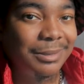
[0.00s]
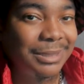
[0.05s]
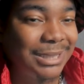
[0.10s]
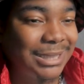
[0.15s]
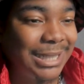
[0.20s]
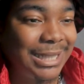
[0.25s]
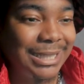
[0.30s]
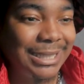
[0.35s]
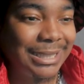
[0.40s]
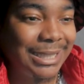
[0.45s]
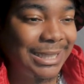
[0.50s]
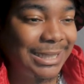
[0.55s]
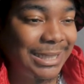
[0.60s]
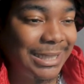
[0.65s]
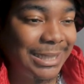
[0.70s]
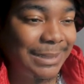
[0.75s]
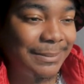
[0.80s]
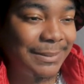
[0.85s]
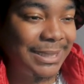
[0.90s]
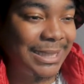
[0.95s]
excited I
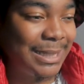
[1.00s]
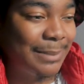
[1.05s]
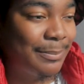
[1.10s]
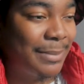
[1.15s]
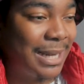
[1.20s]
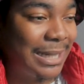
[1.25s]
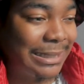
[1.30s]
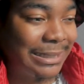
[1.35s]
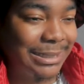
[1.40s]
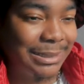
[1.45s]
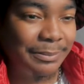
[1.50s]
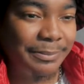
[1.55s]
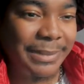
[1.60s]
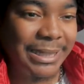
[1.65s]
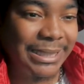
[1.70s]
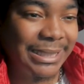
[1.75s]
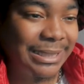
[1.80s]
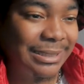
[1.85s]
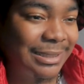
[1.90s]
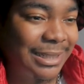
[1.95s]
am to get back into
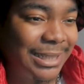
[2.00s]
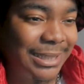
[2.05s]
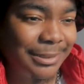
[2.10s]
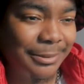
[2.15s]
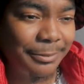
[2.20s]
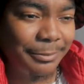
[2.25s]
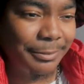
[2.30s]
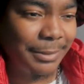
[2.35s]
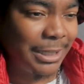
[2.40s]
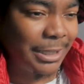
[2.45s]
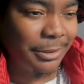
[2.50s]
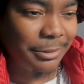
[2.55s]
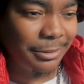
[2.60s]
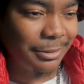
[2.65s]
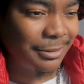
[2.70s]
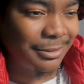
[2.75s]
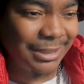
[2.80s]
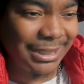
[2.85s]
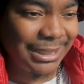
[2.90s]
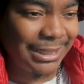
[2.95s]
making like
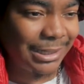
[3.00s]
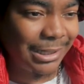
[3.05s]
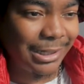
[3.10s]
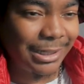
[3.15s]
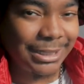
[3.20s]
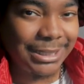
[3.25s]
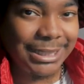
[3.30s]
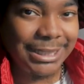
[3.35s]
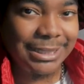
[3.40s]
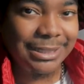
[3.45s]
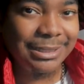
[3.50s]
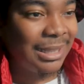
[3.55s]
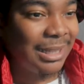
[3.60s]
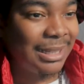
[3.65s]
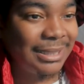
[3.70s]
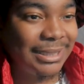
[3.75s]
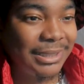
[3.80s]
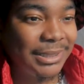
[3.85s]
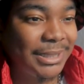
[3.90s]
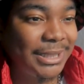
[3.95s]
regularly content. Like
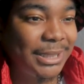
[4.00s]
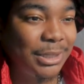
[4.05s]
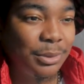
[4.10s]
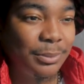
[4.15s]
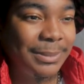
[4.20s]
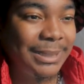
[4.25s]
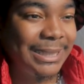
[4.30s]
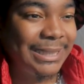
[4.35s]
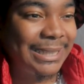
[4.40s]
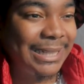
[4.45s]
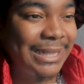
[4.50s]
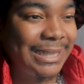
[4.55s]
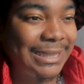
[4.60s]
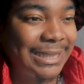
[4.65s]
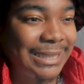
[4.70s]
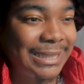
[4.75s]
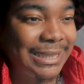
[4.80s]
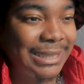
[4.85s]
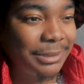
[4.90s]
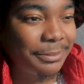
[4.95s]
there's so many days I
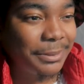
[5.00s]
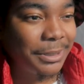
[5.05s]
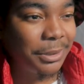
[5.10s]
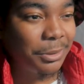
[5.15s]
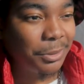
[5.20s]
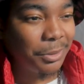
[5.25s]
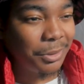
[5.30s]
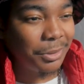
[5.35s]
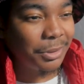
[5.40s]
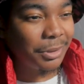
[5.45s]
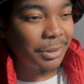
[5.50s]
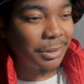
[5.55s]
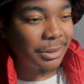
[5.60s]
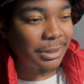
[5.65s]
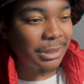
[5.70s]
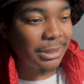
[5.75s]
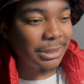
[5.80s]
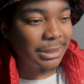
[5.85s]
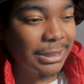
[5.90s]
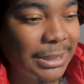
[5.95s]
need to record,
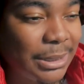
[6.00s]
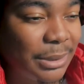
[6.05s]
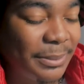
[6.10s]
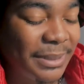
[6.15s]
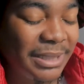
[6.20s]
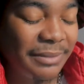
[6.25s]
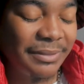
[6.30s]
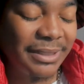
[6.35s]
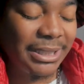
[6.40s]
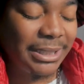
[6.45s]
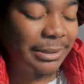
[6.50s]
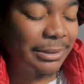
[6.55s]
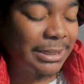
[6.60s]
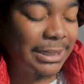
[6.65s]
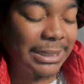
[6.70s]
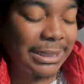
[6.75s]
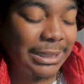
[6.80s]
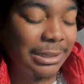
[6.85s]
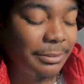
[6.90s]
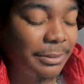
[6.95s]
so many videos
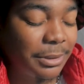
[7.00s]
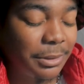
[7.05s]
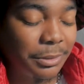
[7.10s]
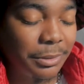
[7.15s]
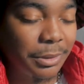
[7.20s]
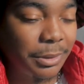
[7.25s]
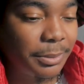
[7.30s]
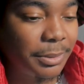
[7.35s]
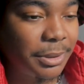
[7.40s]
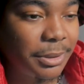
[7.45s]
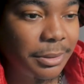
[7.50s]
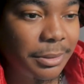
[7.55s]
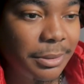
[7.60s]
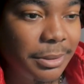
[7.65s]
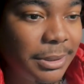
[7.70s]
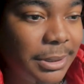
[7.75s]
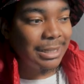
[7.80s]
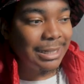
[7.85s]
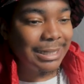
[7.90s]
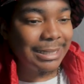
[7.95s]
I need to record, bro.
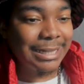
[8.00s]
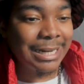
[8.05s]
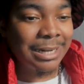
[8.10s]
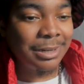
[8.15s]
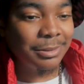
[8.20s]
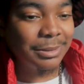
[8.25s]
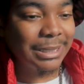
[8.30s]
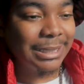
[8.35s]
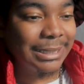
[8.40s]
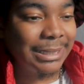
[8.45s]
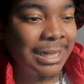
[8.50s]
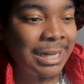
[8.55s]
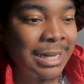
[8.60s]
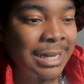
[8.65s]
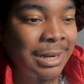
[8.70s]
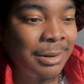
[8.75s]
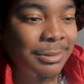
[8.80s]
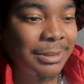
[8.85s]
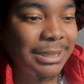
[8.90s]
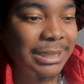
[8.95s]
And not only that,
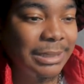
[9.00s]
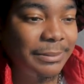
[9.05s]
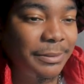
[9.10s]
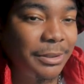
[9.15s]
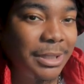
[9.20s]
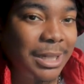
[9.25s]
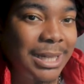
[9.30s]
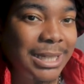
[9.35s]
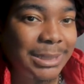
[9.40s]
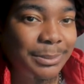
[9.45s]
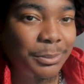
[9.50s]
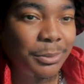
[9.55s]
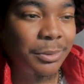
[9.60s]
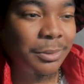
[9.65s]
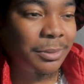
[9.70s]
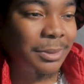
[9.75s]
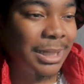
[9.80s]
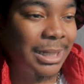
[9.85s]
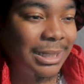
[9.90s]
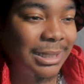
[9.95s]
I want to give you guys more
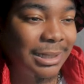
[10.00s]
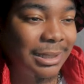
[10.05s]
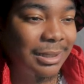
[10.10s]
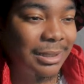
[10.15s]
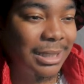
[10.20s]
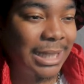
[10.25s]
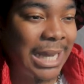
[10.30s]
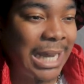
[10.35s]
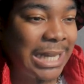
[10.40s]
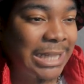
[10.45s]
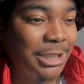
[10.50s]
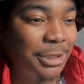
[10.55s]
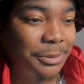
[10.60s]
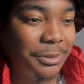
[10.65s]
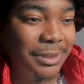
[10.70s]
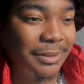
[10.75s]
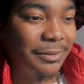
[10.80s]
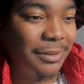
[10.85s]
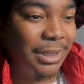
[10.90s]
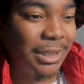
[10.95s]
like live
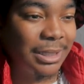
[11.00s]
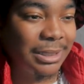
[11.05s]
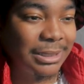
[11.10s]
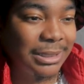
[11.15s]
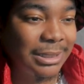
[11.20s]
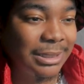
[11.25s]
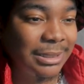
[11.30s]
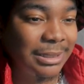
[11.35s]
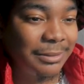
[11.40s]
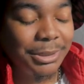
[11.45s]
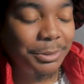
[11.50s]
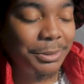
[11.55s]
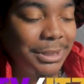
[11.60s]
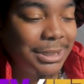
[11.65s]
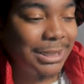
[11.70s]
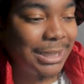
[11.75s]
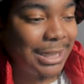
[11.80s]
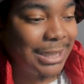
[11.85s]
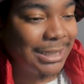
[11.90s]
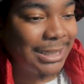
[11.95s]
stream content.
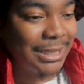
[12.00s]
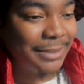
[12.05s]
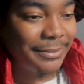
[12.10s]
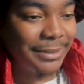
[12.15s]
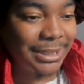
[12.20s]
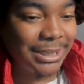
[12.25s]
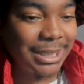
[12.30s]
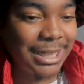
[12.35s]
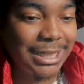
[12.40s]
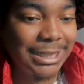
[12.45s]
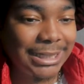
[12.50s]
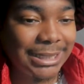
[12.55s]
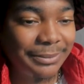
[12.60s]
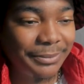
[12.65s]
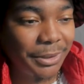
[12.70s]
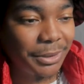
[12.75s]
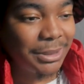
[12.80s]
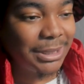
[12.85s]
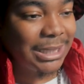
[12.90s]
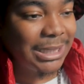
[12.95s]
Twitch.tv slash
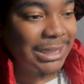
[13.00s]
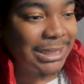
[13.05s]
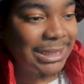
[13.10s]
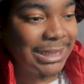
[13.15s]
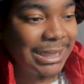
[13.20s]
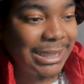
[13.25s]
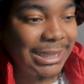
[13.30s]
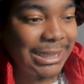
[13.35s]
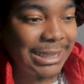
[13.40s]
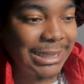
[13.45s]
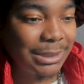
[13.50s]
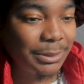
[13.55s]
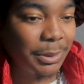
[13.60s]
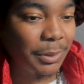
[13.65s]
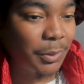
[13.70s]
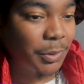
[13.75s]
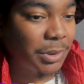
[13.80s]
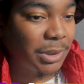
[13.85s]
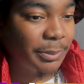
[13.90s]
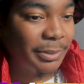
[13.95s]
SD. That's where I'm
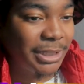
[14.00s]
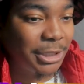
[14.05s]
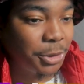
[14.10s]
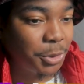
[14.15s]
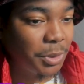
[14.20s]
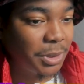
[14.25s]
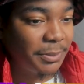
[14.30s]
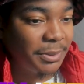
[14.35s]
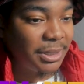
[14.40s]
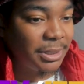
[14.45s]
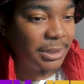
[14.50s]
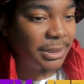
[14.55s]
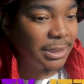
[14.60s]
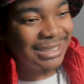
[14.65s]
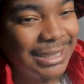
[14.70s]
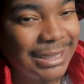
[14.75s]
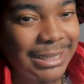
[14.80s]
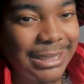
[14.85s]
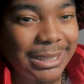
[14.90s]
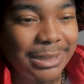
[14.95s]
going to be streaming.
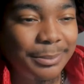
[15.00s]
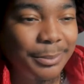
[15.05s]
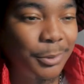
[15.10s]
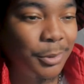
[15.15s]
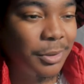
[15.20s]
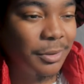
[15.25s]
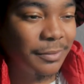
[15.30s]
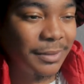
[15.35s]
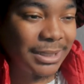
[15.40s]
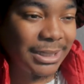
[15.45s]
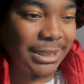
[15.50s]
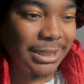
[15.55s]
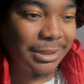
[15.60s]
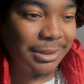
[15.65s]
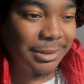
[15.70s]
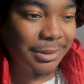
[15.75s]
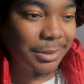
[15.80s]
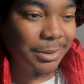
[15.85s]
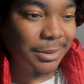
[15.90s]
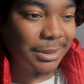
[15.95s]
Yeah, more
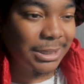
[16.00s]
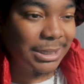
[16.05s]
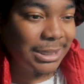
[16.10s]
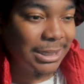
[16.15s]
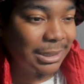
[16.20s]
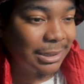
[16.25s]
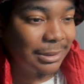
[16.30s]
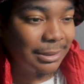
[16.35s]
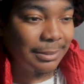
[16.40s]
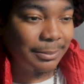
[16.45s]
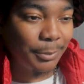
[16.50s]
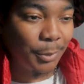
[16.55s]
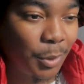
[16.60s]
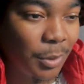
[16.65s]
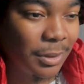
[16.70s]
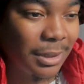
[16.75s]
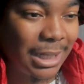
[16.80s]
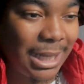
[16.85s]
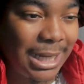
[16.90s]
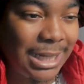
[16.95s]
videos,
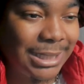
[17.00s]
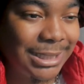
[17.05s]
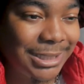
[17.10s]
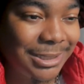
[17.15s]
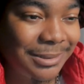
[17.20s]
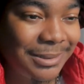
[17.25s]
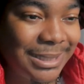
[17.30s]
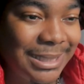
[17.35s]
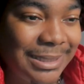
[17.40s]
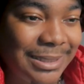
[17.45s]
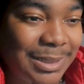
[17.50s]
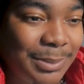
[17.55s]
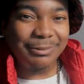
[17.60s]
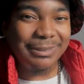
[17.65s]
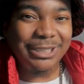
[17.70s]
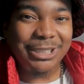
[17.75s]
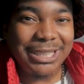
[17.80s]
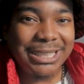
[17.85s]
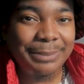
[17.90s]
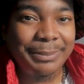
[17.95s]
more live streams. We
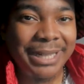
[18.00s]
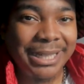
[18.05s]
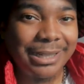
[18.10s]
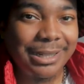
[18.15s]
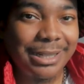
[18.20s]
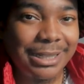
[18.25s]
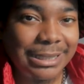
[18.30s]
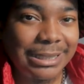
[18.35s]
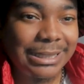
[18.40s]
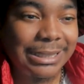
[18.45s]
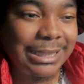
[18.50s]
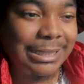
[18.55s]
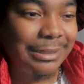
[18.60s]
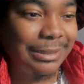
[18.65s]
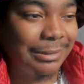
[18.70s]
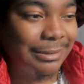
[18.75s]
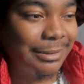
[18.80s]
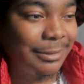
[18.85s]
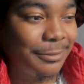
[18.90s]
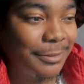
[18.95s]
try to make content out
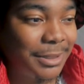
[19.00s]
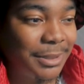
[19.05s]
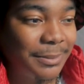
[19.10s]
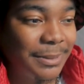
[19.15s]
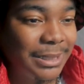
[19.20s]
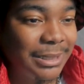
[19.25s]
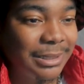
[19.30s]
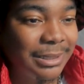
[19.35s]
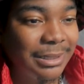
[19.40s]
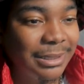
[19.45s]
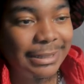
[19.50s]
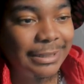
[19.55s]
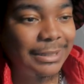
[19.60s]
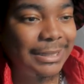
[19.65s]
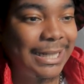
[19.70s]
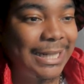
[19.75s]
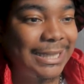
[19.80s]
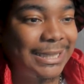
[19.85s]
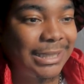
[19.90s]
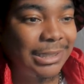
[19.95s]
here, you feel me? There's
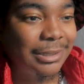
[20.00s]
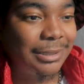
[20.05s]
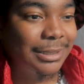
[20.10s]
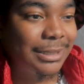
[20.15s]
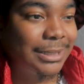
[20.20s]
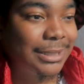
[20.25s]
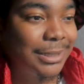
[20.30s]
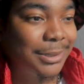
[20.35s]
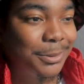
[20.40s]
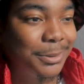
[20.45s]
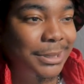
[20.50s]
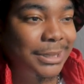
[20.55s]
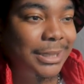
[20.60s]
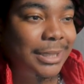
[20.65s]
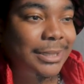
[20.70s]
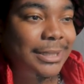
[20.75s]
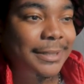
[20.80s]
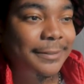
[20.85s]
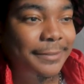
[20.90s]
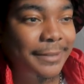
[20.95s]
actually a new
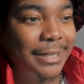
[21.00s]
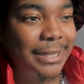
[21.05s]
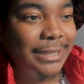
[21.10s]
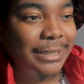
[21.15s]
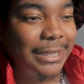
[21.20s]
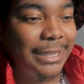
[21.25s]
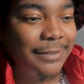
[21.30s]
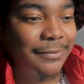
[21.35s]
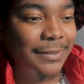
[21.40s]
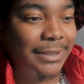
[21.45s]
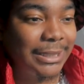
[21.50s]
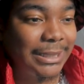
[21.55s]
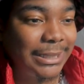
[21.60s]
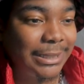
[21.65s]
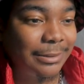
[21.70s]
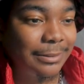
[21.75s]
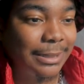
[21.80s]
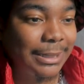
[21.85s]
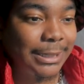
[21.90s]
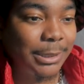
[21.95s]
Sonic fan game
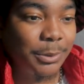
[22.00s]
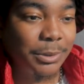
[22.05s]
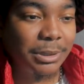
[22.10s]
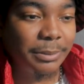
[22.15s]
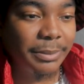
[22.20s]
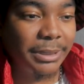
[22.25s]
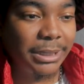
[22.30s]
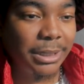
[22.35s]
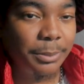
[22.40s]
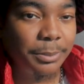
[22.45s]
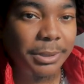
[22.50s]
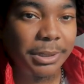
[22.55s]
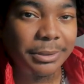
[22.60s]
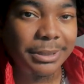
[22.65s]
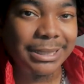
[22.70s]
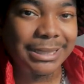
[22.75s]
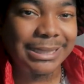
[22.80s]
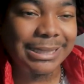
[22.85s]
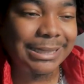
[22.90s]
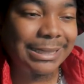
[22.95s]
video that's going to be
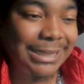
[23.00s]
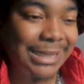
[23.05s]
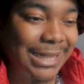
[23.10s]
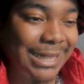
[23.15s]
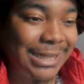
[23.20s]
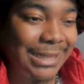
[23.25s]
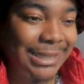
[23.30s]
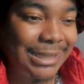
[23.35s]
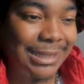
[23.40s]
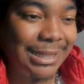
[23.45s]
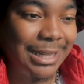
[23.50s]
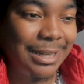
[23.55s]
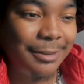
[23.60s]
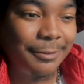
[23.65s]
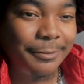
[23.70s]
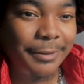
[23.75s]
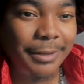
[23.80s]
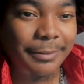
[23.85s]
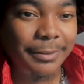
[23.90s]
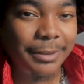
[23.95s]
uploaded today at
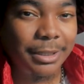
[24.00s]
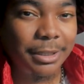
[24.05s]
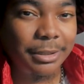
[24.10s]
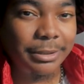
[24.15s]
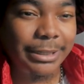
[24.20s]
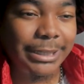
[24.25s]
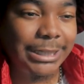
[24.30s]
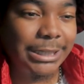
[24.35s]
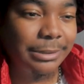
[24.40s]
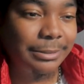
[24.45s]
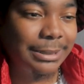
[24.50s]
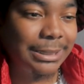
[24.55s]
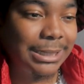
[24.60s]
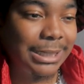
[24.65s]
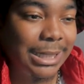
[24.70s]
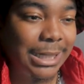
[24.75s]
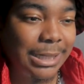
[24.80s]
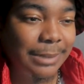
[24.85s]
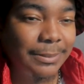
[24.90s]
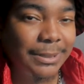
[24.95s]
5 o'clock Eastern
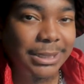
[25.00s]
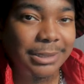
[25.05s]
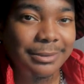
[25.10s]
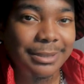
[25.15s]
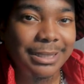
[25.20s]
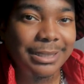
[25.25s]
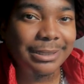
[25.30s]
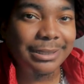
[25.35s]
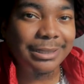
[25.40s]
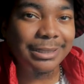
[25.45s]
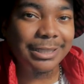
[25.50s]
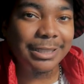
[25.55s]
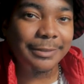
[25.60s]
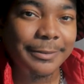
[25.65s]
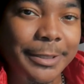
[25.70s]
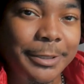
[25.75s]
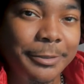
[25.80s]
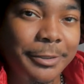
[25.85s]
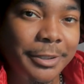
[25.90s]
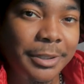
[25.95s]
time. So hey, if
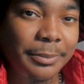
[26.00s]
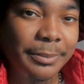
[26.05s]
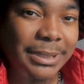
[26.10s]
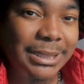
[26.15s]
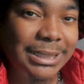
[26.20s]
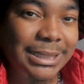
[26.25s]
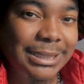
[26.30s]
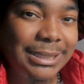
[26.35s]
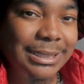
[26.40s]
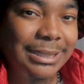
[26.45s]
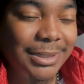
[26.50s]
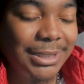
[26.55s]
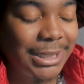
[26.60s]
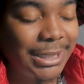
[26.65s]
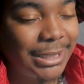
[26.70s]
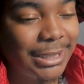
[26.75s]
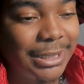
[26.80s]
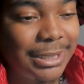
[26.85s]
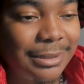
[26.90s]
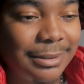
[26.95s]
you are busy,
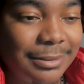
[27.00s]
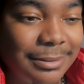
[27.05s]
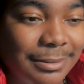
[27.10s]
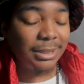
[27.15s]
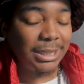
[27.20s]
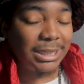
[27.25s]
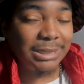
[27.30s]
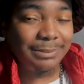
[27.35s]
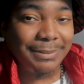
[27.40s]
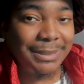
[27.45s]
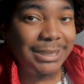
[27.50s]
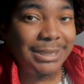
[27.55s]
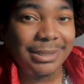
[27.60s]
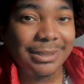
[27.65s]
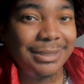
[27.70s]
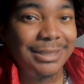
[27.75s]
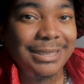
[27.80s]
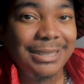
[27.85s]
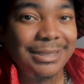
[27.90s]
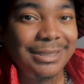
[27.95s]
pick it out. That's
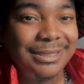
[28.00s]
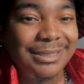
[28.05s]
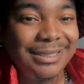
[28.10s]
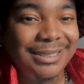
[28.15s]
basically it.